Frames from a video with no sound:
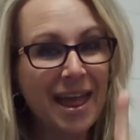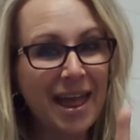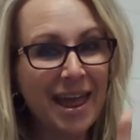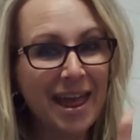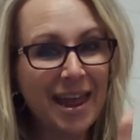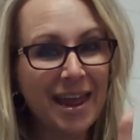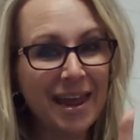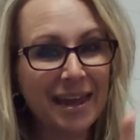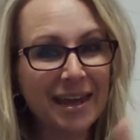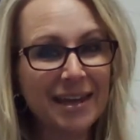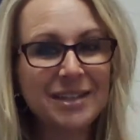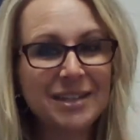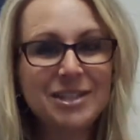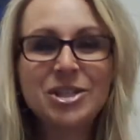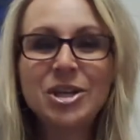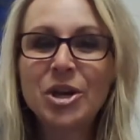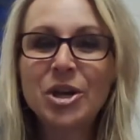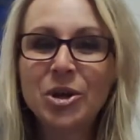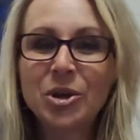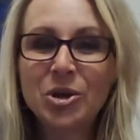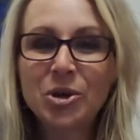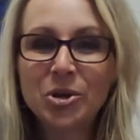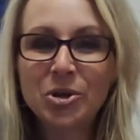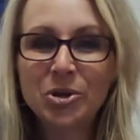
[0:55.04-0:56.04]
and
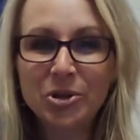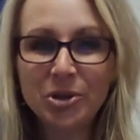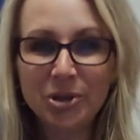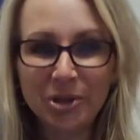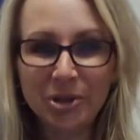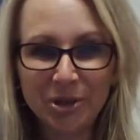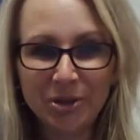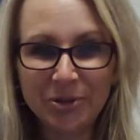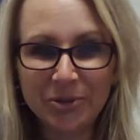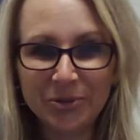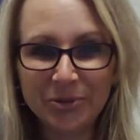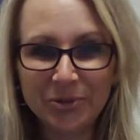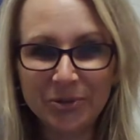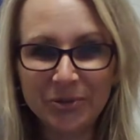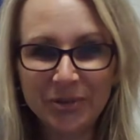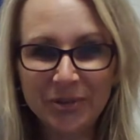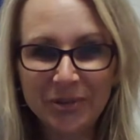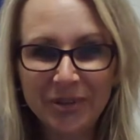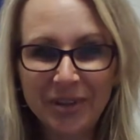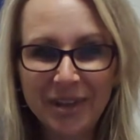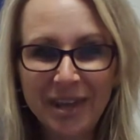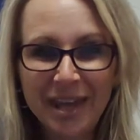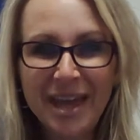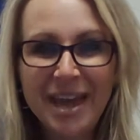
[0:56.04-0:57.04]
glue.
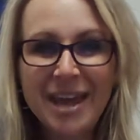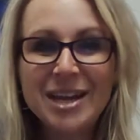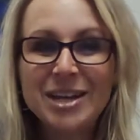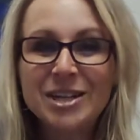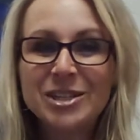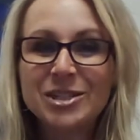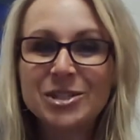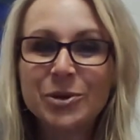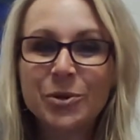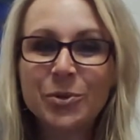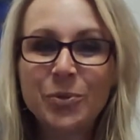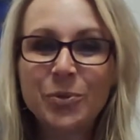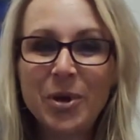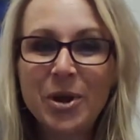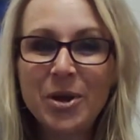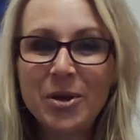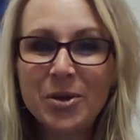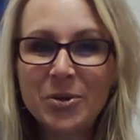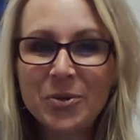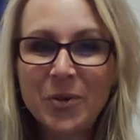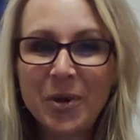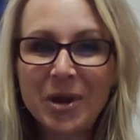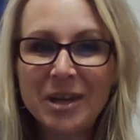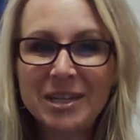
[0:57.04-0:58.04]
So we are
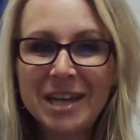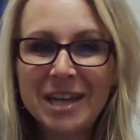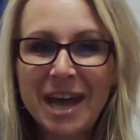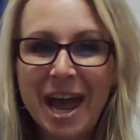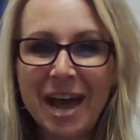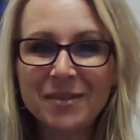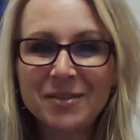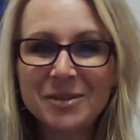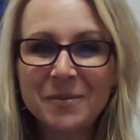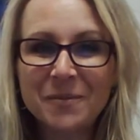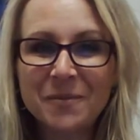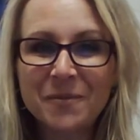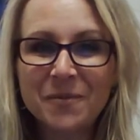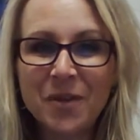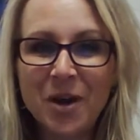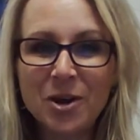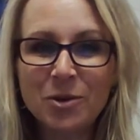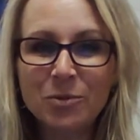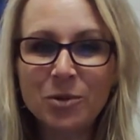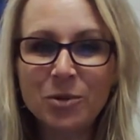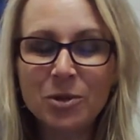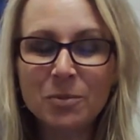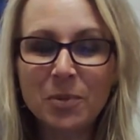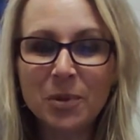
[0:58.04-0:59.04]
going to have some
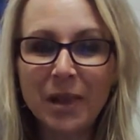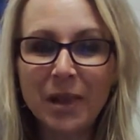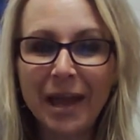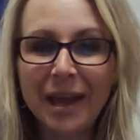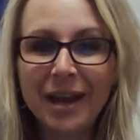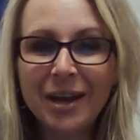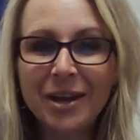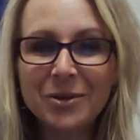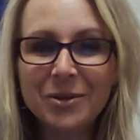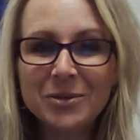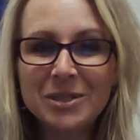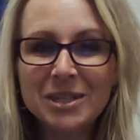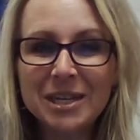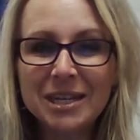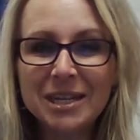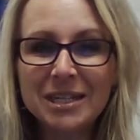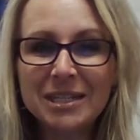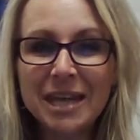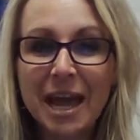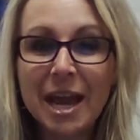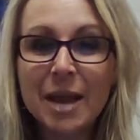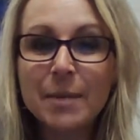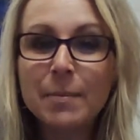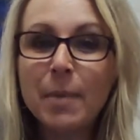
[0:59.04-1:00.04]
fun with Play-Doh
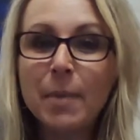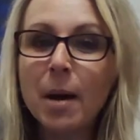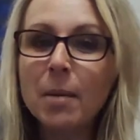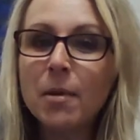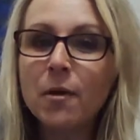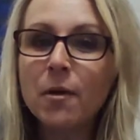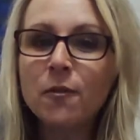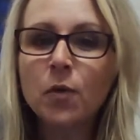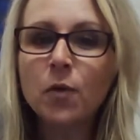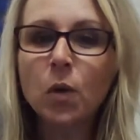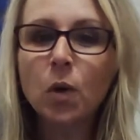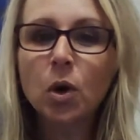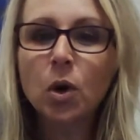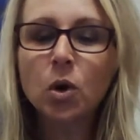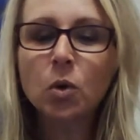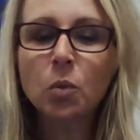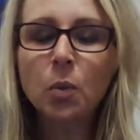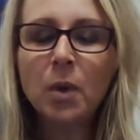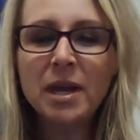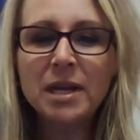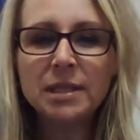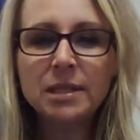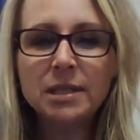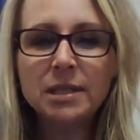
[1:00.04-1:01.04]
today, but before we